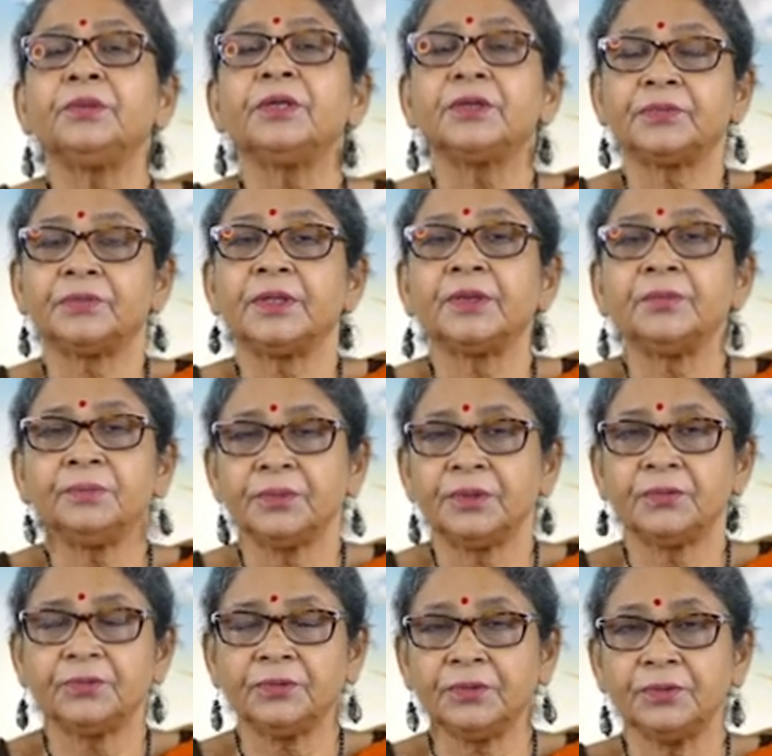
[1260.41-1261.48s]
to give them
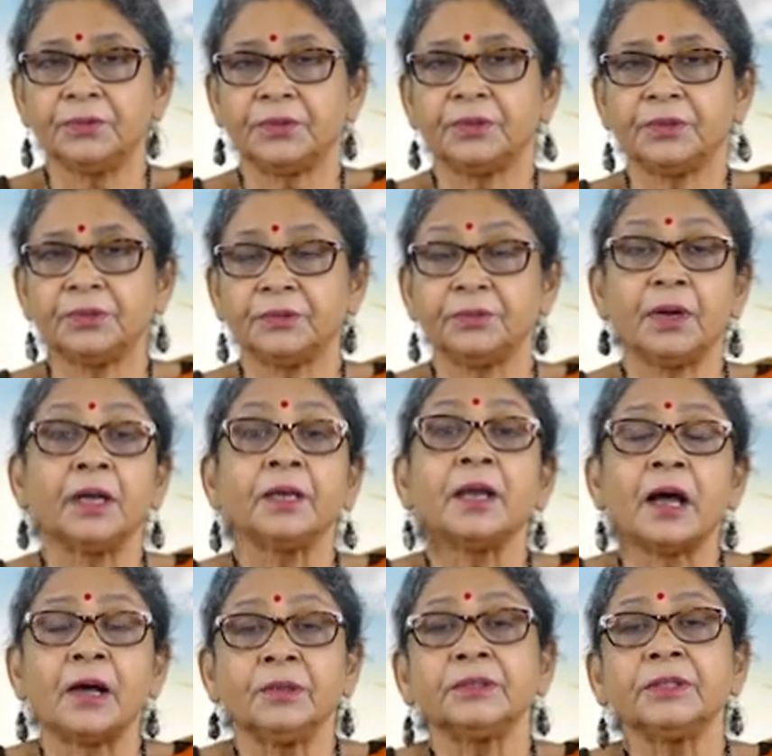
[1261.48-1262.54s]
food, to
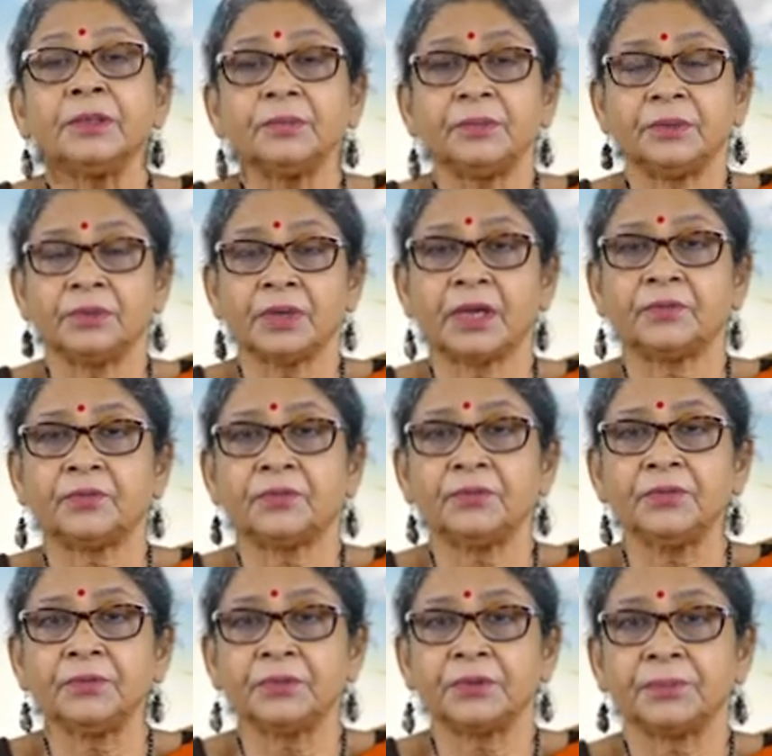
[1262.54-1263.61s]
allow them to
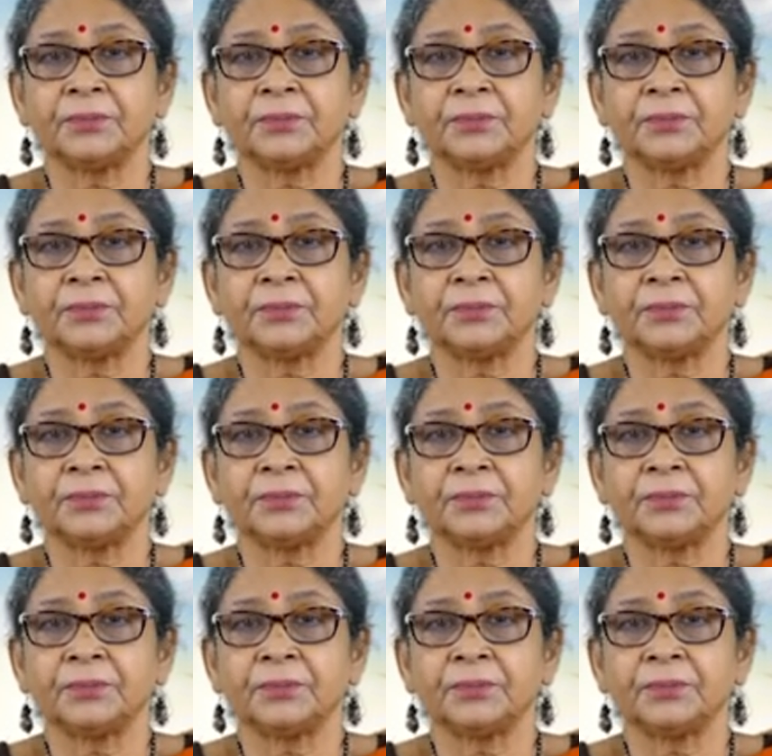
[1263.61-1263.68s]
have